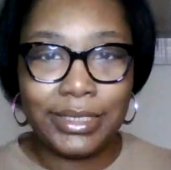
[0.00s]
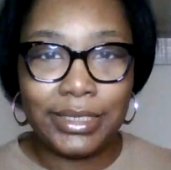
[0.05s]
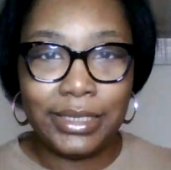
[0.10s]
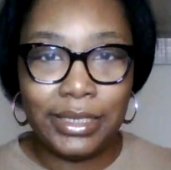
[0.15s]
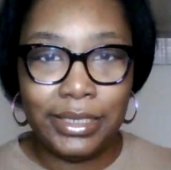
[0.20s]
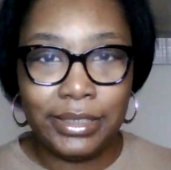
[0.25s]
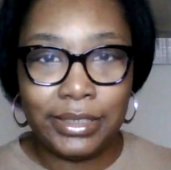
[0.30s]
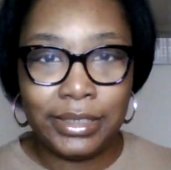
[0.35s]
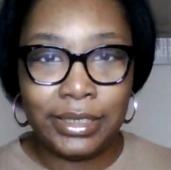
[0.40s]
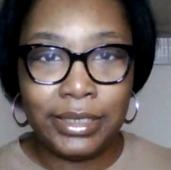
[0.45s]

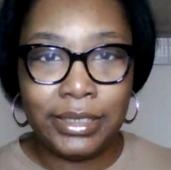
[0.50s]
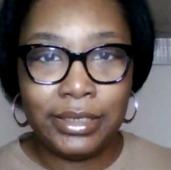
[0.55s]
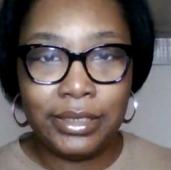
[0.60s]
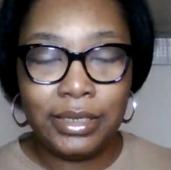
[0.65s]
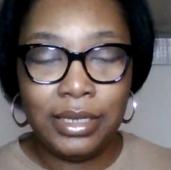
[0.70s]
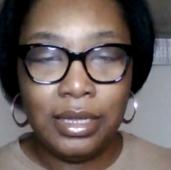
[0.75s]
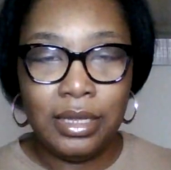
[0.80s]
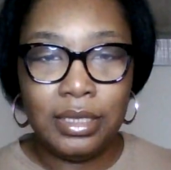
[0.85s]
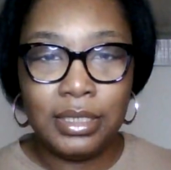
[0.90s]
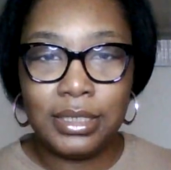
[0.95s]
season,
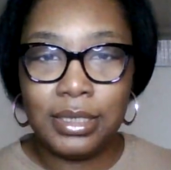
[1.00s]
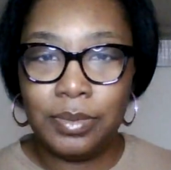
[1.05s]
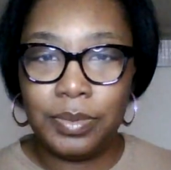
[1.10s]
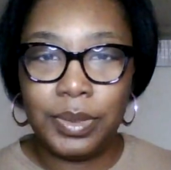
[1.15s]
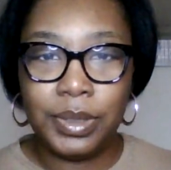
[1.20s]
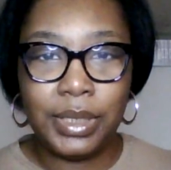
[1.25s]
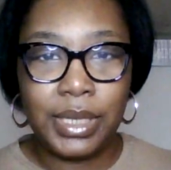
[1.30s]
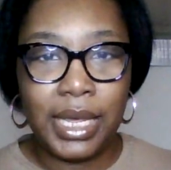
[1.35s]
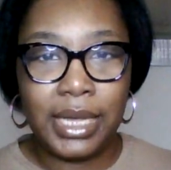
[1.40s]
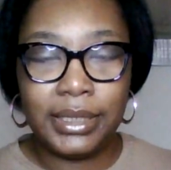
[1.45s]

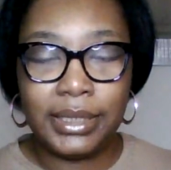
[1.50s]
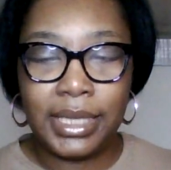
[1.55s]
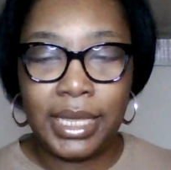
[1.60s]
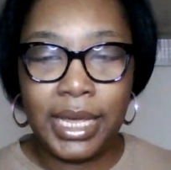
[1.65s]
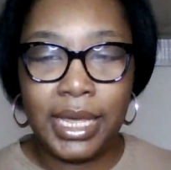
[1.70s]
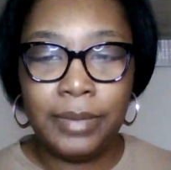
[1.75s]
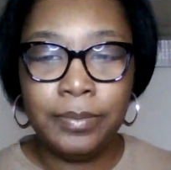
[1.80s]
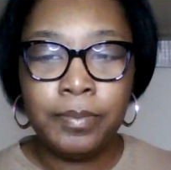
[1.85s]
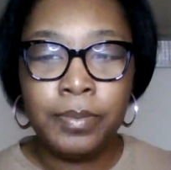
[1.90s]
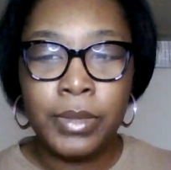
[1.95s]
something like
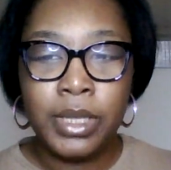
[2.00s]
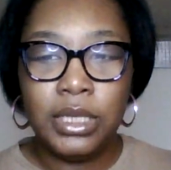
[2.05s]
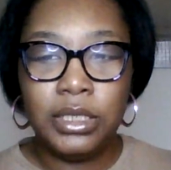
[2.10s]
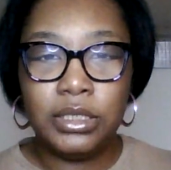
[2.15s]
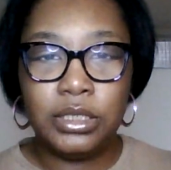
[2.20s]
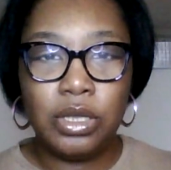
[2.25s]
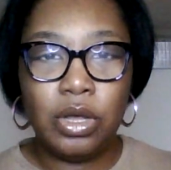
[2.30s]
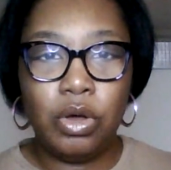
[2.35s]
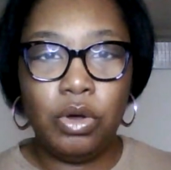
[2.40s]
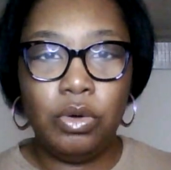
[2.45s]
that.
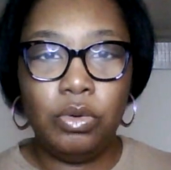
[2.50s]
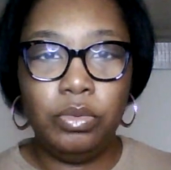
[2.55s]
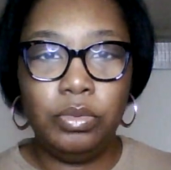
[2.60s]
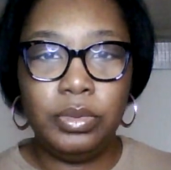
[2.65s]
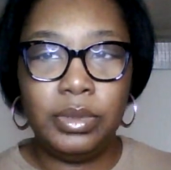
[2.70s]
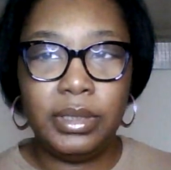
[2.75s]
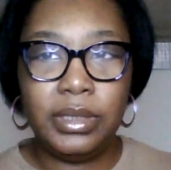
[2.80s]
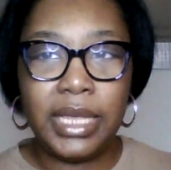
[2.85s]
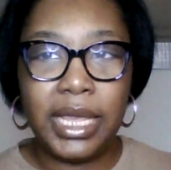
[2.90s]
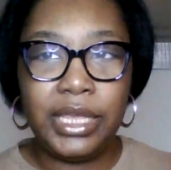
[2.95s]
So
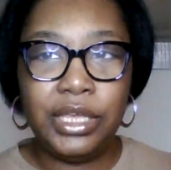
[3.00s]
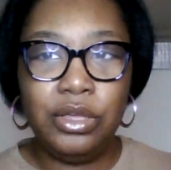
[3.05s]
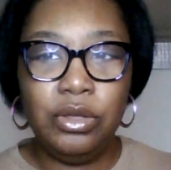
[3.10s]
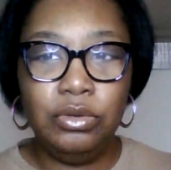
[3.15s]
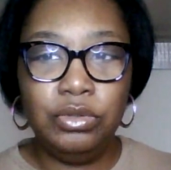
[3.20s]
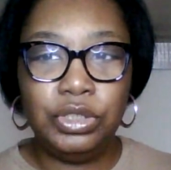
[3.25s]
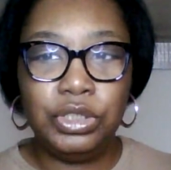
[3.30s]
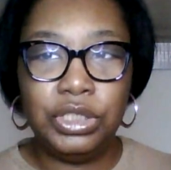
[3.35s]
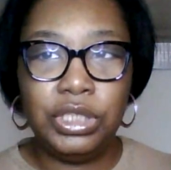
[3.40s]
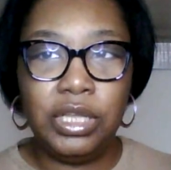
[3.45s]
they
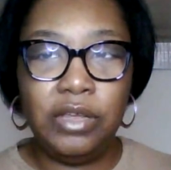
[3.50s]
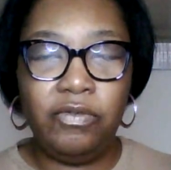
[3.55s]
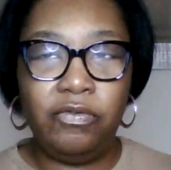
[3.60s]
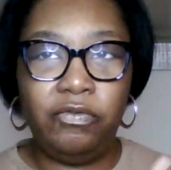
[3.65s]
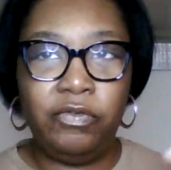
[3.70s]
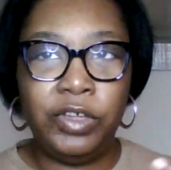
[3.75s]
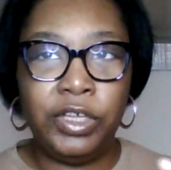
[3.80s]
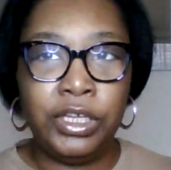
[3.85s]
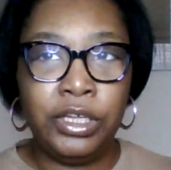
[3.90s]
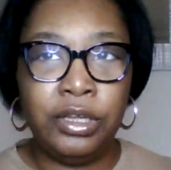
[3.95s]
usually
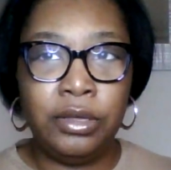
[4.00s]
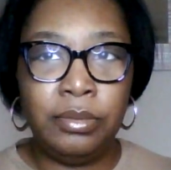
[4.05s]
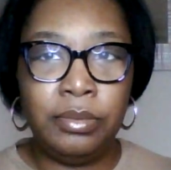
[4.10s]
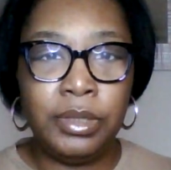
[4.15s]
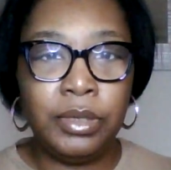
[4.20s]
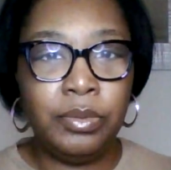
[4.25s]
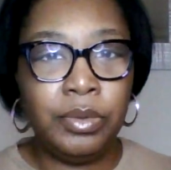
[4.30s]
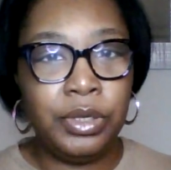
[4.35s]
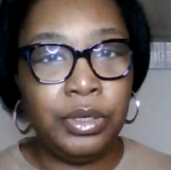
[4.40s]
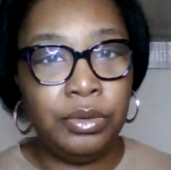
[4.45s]
film the
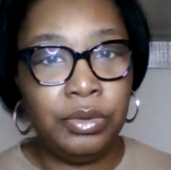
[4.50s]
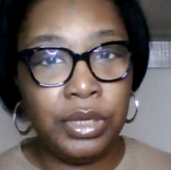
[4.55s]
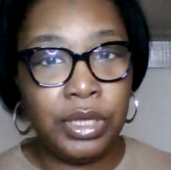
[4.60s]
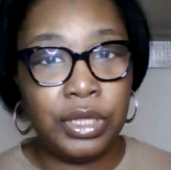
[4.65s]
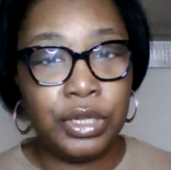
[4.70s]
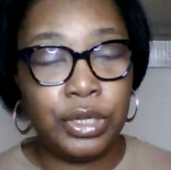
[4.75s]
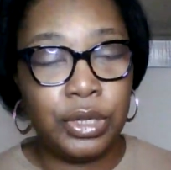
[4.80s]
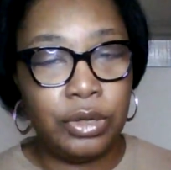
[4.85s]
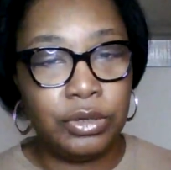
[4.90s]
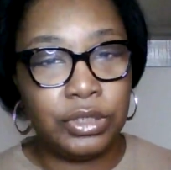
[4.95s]
reunion
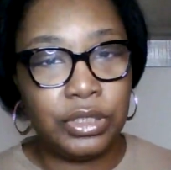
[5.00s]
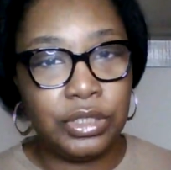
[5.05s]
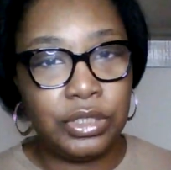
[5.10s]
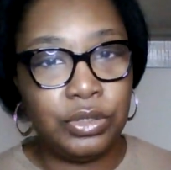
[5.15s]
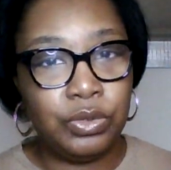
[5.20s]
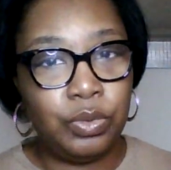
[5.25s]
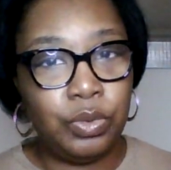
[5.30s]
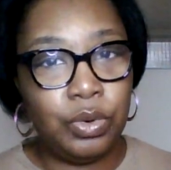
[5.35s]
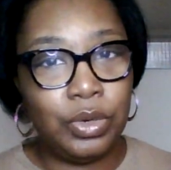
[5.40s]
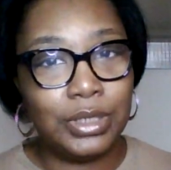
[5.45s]
closer
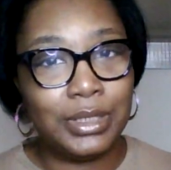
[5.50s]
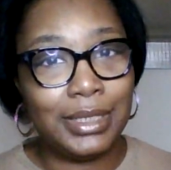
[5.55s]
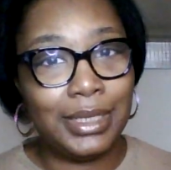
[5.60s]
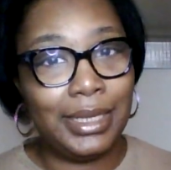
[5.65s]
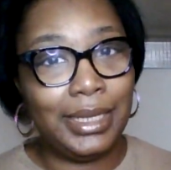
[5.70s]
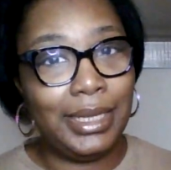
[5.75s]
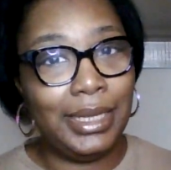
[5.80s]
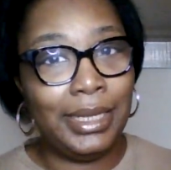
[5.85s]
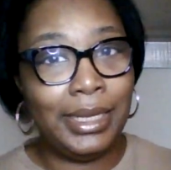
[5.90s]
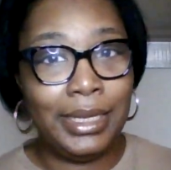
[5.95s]
towards the
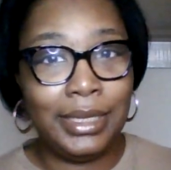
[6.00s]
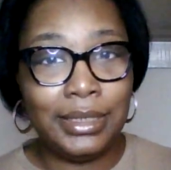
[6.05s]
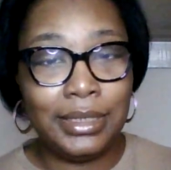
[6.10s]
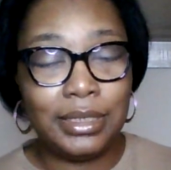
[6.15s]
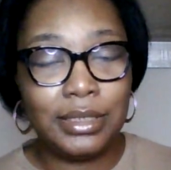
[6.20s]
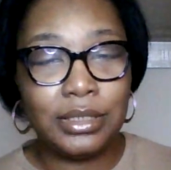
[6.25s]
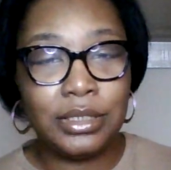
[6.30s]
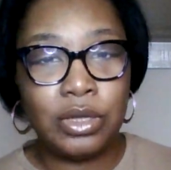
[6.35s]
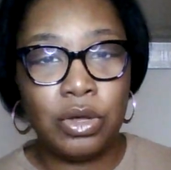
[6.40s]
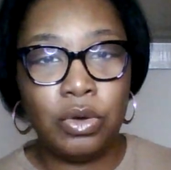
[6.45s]
end.
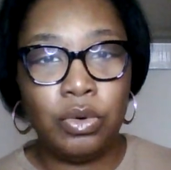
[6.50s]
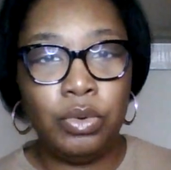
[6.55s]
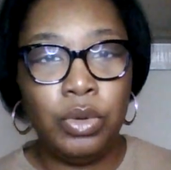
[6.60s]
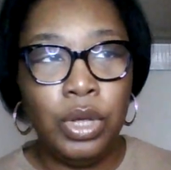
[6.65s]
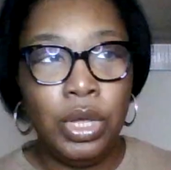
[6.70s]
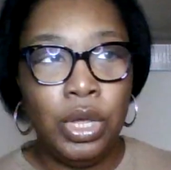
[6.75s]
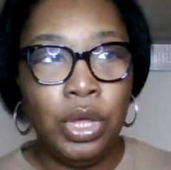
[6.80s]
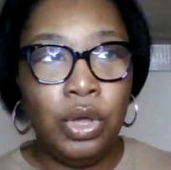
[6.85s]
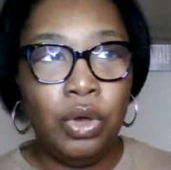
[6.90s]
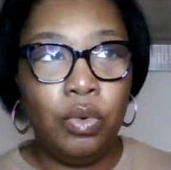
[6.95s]
So
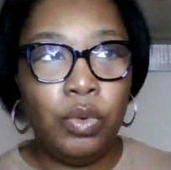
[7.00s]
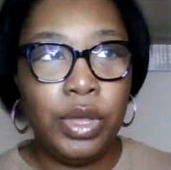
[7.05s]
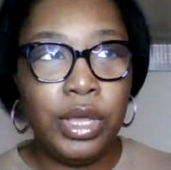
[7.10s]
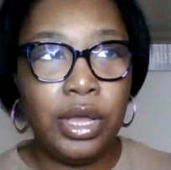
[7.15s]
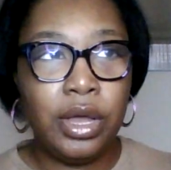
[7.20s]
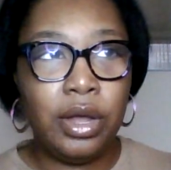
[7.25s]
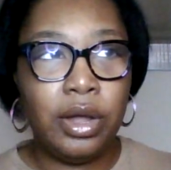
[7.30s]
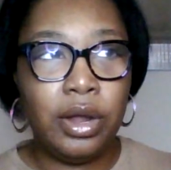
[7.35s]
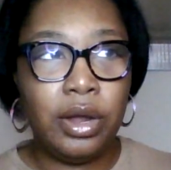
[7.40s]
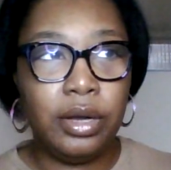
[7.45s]
we
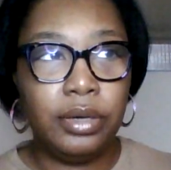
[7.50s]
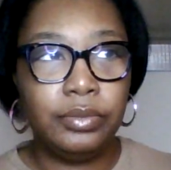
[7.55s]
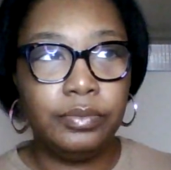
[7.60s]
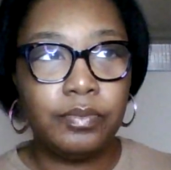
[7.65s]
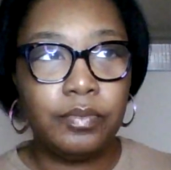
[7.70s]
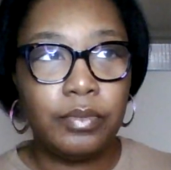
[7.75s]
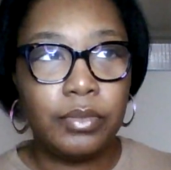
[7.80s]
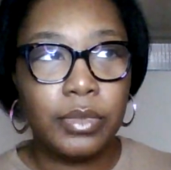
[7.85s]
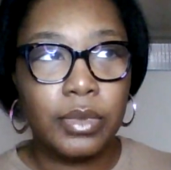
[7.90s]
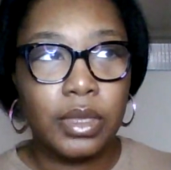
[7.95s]
are
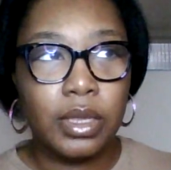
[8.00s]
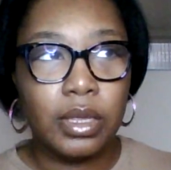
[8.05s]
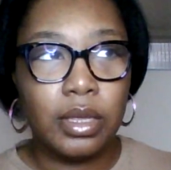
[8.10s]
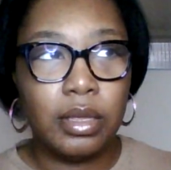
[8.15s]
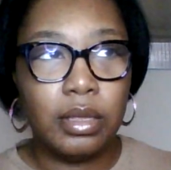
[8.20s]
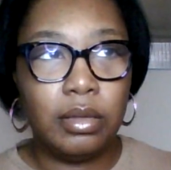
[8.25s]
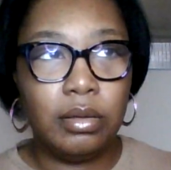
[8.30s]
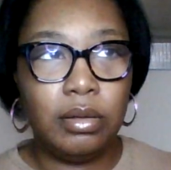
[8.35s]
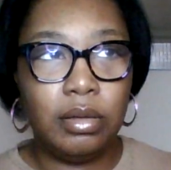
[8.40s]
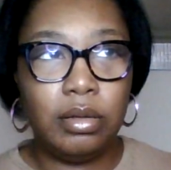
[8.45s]

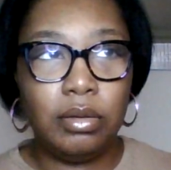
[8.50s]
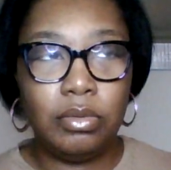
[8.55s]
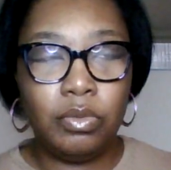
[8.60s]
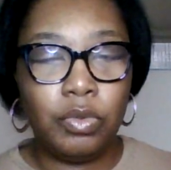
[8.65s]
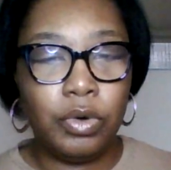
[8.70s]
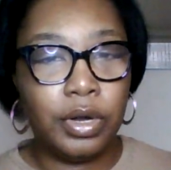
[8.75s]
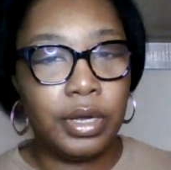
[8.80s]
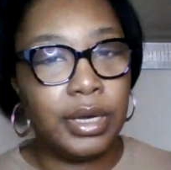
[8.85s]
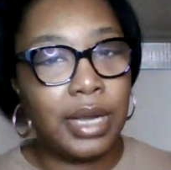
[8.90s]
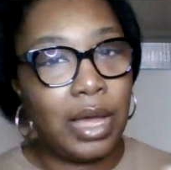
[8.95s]

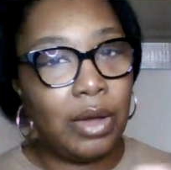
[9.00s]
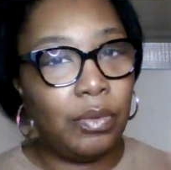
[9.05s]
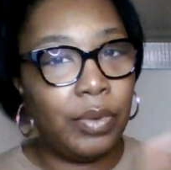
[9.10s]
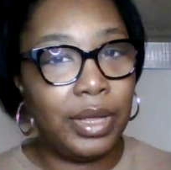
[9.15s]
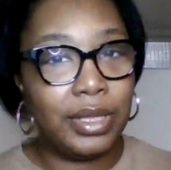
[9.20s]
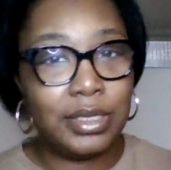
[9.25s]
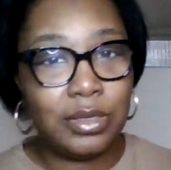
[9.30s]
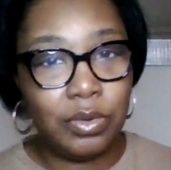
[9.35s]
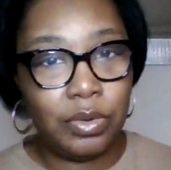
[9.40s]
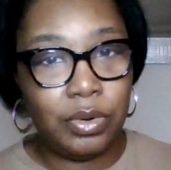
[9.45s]
working our way
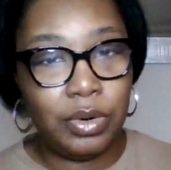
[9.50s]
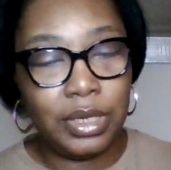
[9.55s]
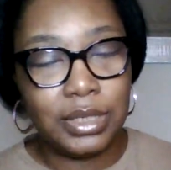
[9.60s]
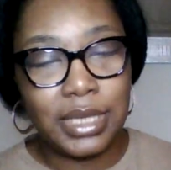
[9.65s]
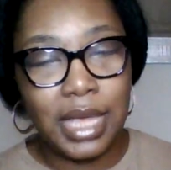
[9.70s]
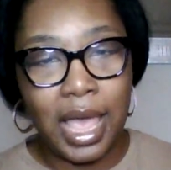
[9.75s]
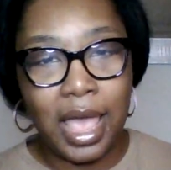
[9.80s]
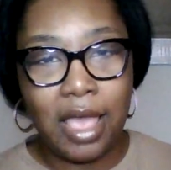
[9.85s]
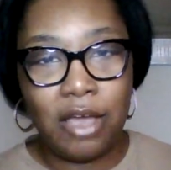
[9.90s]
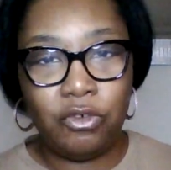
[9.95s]
towards
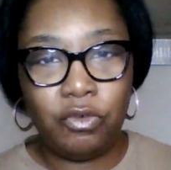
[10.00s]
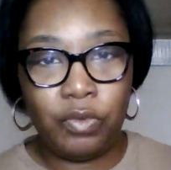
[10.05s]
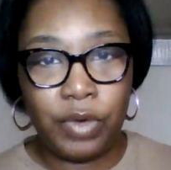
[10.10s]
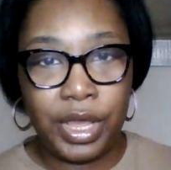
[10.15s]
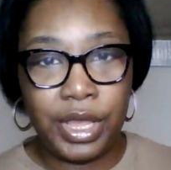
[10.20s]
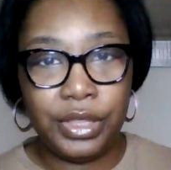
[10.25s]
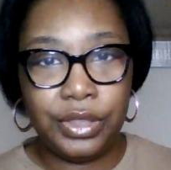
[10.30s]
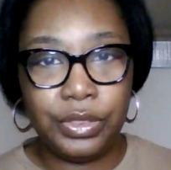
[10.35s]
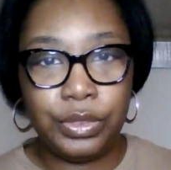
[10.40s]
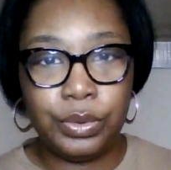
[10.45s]

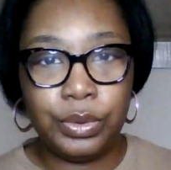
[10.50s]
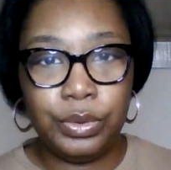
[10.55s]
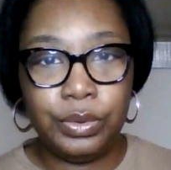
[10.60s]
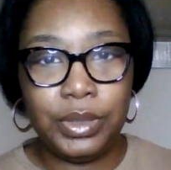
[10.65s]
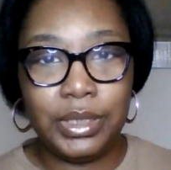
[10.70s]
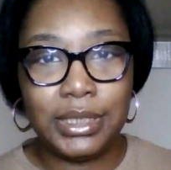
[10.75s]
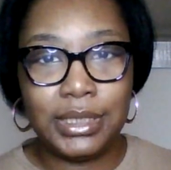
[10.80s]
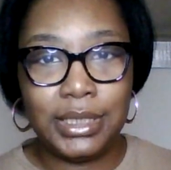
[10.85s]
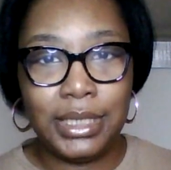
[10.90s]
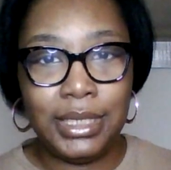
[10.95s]
halfway through the
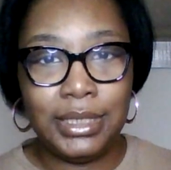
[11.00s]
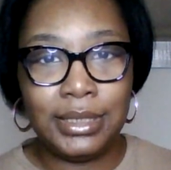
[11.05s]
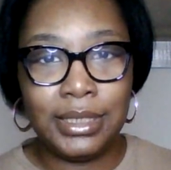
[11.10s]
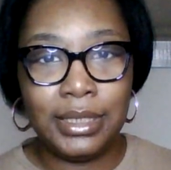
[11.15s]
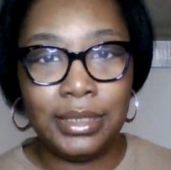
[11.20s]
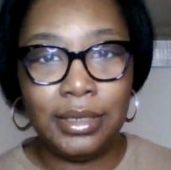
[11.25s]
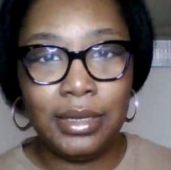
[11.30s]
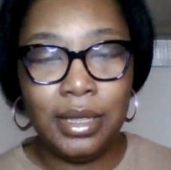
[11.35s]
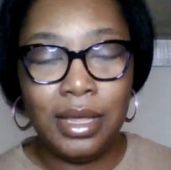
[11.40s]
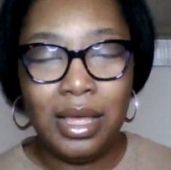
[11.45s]

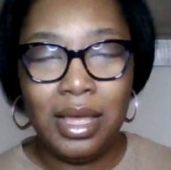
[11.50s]
season.